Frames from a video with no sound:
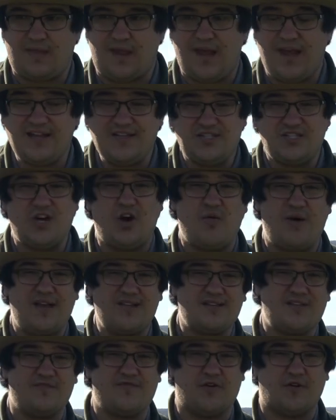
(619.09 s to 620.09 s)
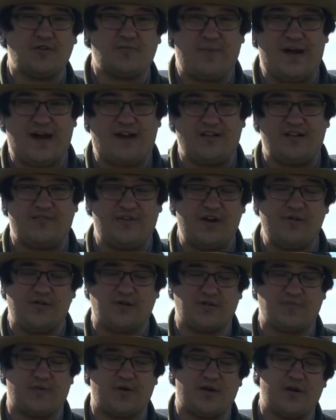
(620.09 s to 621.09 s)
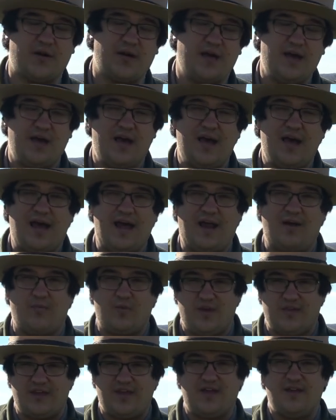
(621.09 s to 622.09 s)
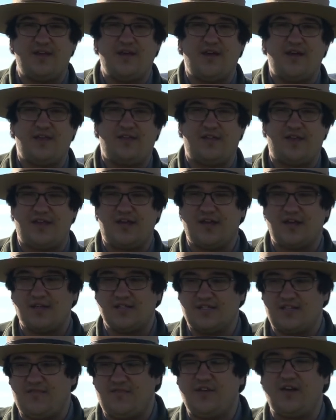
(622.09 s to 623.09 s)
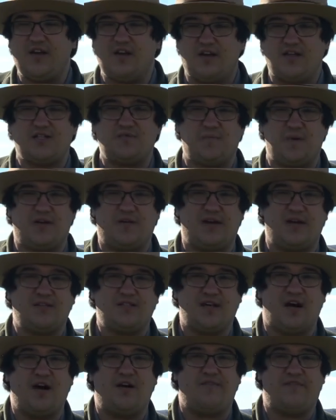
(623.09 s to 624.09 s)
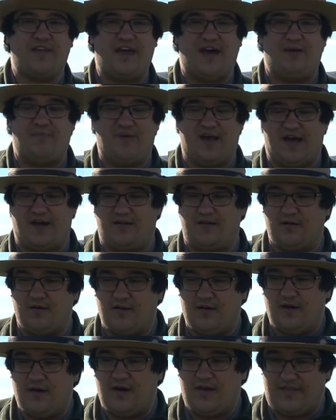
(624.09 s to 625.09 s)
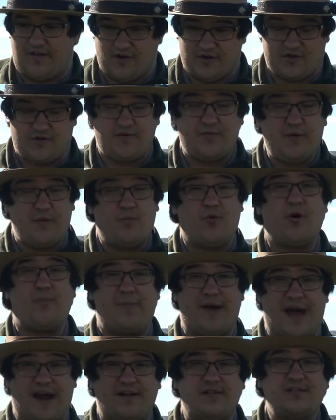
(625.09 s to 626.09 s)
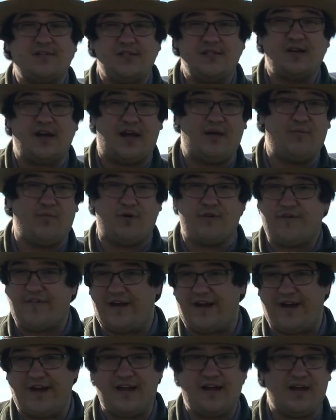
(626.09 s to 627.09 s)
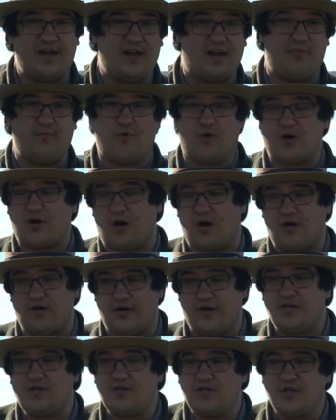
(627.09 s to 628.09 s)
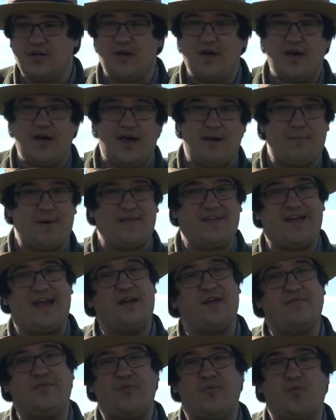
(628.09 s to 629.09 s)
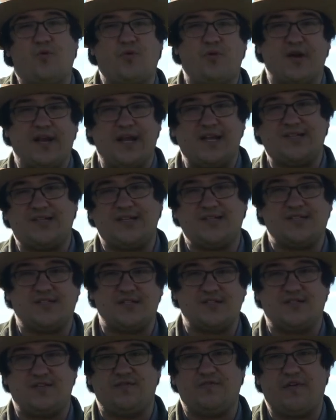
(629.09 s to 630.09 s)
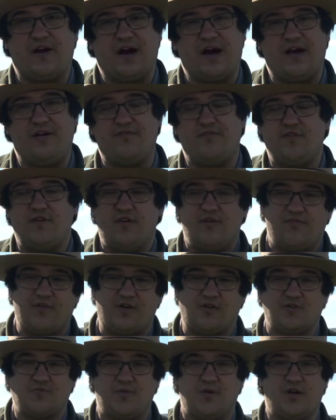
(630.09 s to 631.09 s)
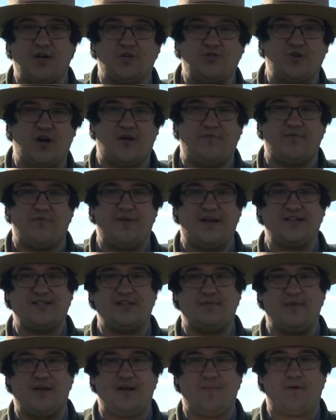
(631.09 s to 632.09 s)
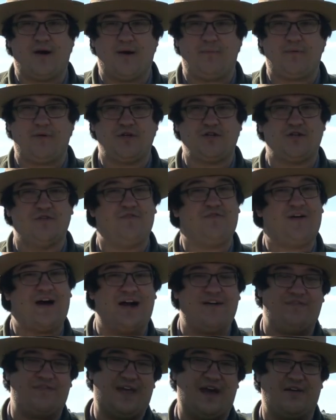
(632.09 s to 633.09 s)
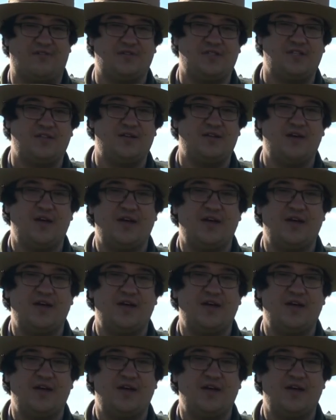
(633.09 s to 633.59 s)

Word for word: And so ends the First Battle of Fredericksburg, and with it, the civilian experience of that battle. There are going to be more battles, and more fighting, and more carnage, and by the end of the war in 1865, Fredericksburg had dropped from an estimated population of 5,000